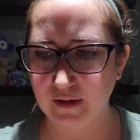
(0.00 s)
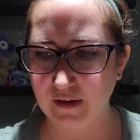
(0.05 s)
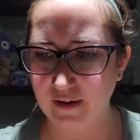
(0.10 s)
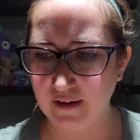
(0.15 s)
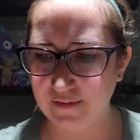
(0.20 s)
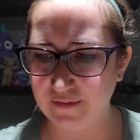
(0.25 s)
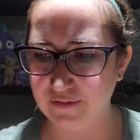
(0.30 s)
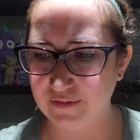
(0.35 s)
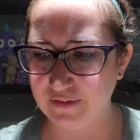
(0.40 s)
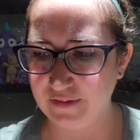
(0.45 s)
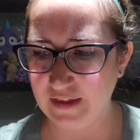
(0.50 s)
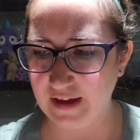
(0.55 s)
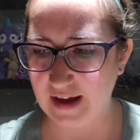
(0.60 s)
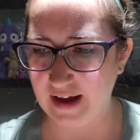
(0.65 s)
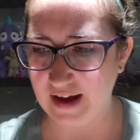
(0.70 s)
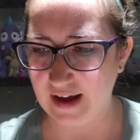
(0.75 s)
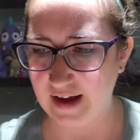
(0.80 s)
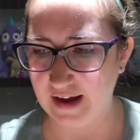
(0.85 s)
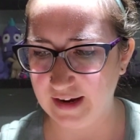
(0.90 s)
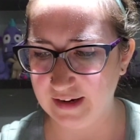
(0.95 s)
I got
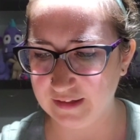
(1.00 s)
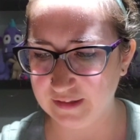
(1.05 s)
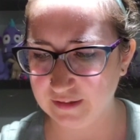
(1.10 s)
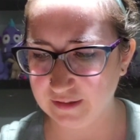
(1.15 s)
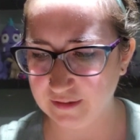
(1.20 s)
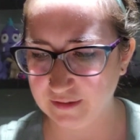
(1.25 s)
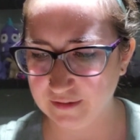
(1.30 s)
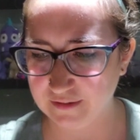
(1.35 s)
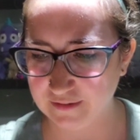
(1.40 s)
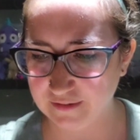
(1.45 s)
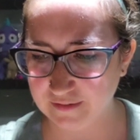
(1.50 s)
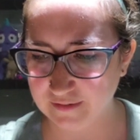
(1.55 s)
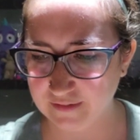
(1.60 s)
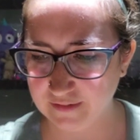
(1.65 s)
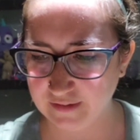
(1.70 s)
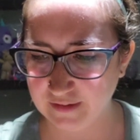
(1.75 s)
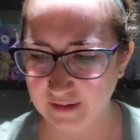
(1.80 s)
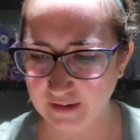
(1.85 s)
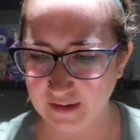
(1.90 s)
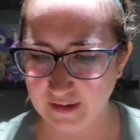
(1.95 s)
that.
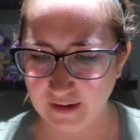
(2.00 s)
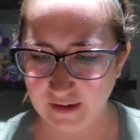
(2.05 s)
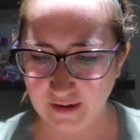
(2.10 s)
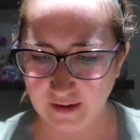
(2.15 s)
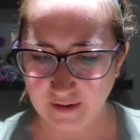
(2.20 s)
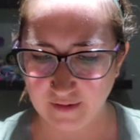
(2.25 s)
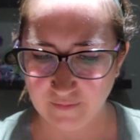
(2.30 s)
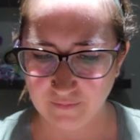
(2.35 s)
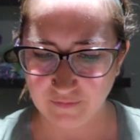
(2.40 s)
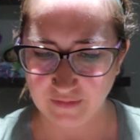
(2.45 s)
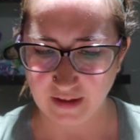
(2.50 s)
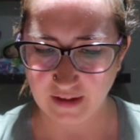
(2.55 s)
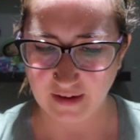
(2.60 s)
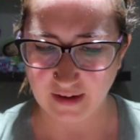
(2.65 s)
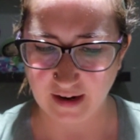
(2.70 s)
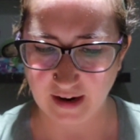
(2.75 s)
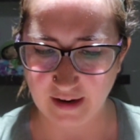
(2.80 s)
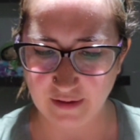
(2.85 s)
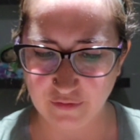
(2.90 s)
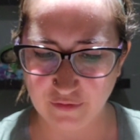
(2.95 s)
And
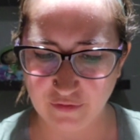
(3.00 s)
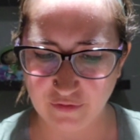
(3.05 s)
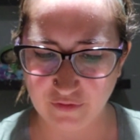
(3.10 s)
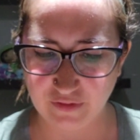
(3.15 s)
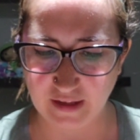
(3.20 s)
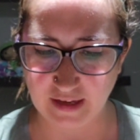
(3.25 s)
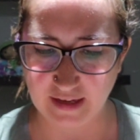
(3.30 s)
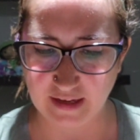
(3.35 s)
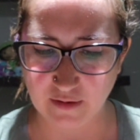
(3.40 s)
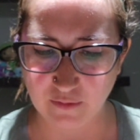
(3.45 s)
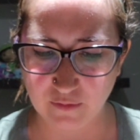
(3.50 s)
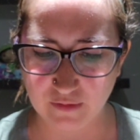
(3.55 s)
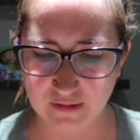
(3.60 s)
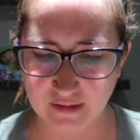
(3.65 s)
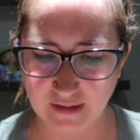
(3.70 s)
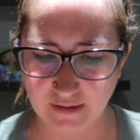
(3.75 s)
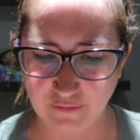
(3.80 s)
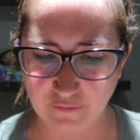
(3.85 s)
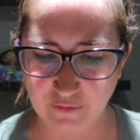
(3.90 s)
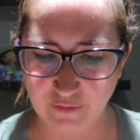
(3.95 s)
I think it was
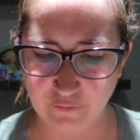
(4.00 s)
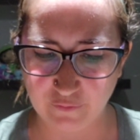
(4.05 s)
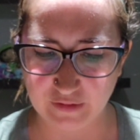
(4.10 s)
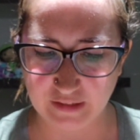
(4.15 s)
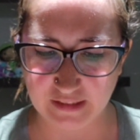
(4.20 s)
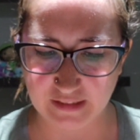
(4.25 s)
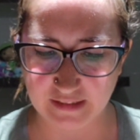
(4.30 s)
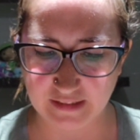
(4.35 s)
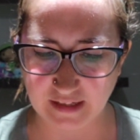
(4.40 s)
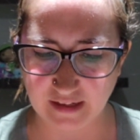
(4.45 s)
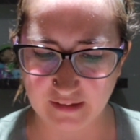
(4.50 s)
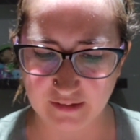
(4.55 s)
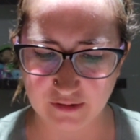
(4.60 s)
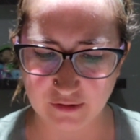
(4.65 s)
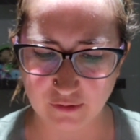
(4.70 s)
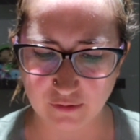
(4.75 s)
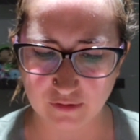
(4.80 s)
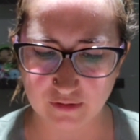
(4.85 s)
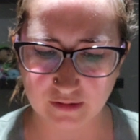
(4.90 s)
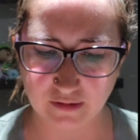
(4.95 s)
like 50
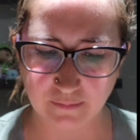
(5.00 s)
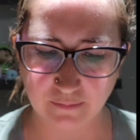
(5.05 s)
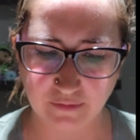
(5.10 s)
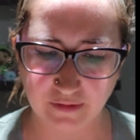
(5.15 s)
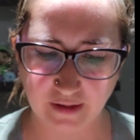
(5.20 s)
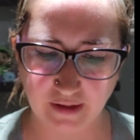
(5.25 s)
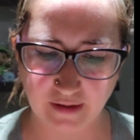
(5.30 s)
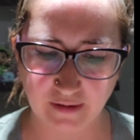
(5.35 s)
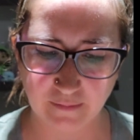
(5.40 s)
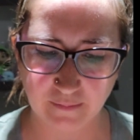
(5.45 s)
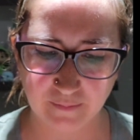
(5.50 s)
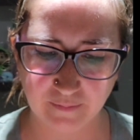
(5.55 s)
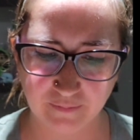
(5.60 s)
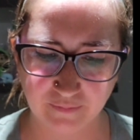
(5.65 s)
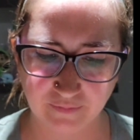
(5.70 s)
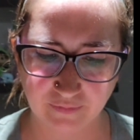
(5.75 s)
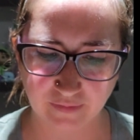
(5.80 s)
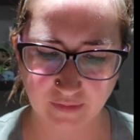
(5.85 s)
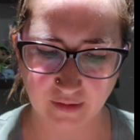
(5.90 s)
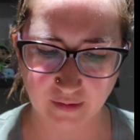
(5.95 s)
cents or something.
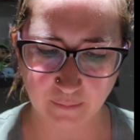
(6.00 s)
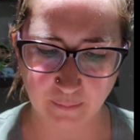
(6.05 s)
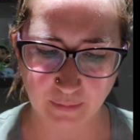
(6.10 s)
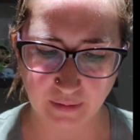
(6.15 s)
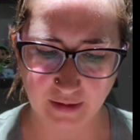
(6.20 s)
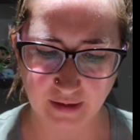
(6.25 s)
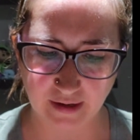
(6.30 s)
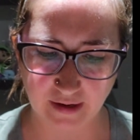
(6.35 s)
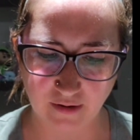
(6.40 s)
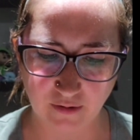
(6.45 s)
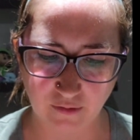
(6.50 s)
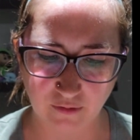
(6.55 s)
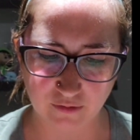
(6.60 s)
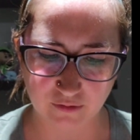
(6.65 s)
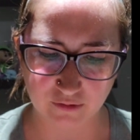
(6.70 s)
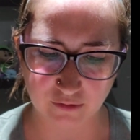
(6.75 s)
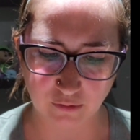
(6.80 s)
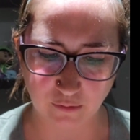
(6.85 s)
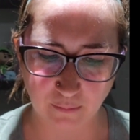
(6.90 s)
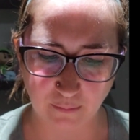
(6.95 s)
But I
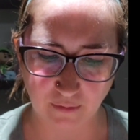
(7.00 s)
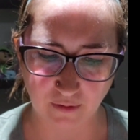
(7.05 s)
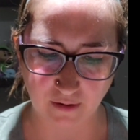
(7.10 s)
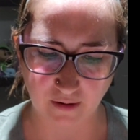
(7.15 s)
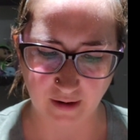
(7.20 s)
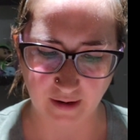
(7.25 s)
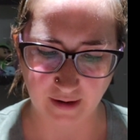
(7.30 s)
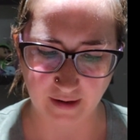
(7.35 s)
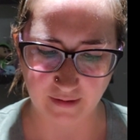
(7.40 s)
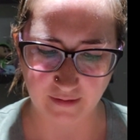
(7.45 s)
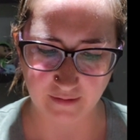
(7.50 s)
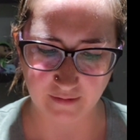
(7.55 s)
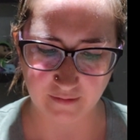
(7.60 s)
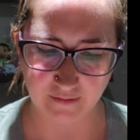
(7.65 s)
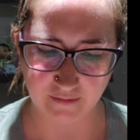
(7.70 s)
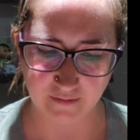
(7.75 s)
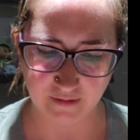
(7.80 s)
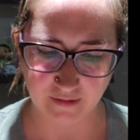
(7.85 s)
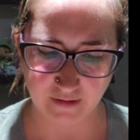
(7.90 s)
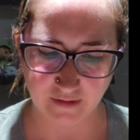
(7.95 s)
also bought,
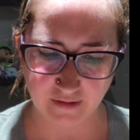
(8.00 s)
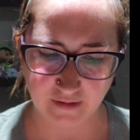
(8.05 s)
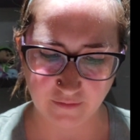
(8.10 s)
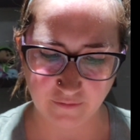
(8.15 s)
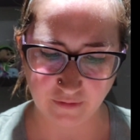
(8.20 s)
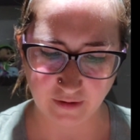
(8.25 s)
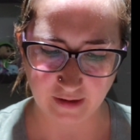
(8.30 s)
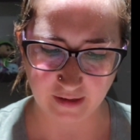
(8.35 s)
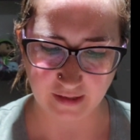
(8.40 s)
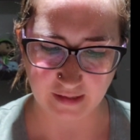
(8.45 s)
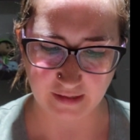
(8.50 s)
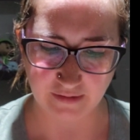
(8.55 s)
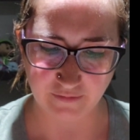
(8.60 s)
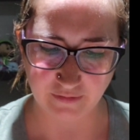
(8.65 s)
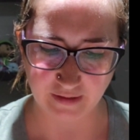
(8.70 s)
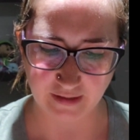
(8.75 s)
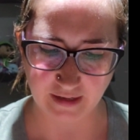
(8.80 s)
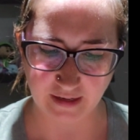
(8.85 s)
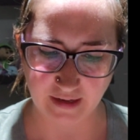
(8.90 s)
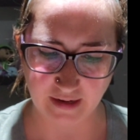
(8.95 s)
if I can
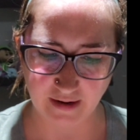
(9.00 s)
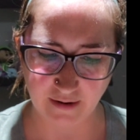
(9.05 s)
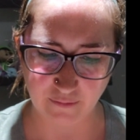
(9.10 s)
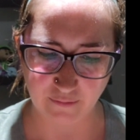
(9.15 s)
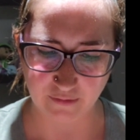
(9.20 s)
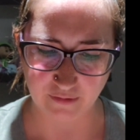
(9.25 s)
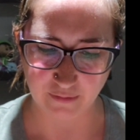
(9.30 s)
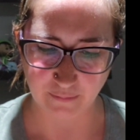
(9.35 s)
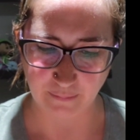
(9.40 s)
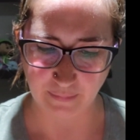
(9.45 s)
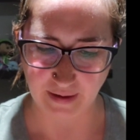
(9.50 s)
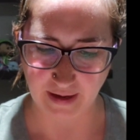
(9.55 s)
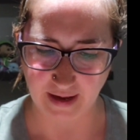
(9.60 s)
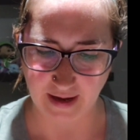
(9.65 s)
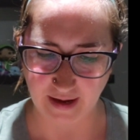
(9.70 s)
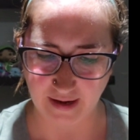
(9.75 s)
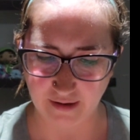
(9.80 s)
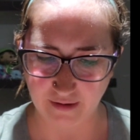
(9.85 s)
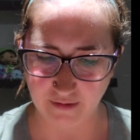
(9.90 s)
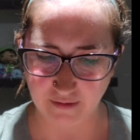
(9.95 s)
even get it out of the
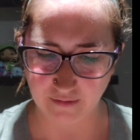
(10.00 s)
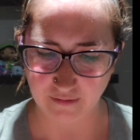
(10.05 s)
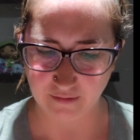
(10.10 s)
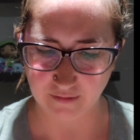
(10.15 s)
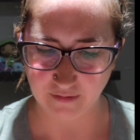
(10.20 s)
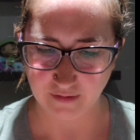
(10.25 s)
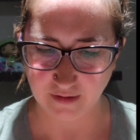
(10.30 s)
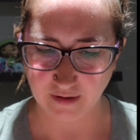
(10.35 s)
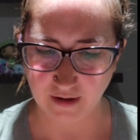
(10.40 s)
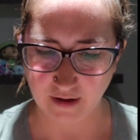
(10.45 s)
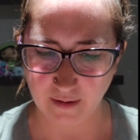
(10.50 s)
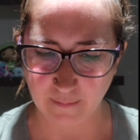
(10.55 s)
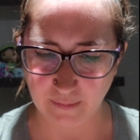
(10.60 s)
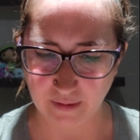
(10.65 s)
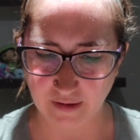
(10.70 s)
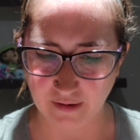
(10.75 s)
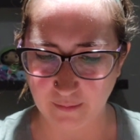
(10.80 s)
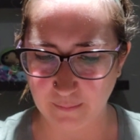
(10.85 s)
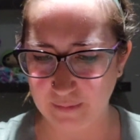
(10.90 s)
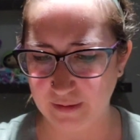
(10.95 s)
bag. I
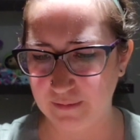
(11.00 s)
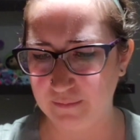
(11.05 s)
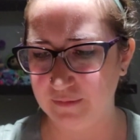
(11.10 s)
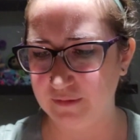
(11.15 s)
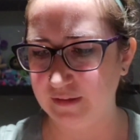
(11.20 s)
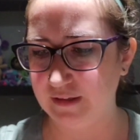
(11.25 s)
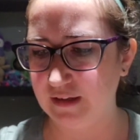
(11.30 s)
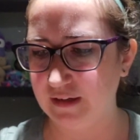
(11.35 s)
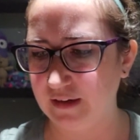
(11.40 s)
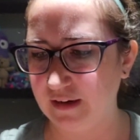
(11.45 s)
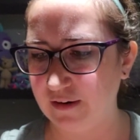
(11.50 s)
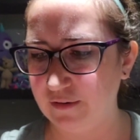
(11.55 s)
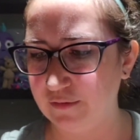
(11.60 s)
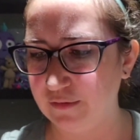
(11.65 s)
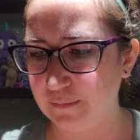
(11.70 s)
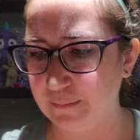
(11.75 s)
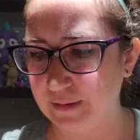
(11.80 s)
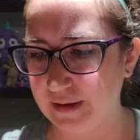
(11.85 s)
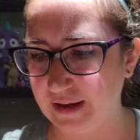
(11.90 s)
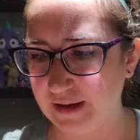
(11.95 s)
might not be able to get it out of
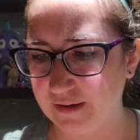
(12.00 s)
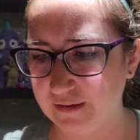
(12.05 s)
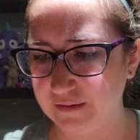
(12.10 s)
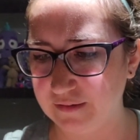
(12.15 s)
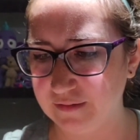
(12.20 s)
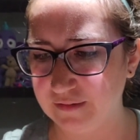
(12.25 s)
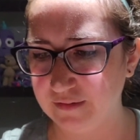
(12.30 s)
the bag.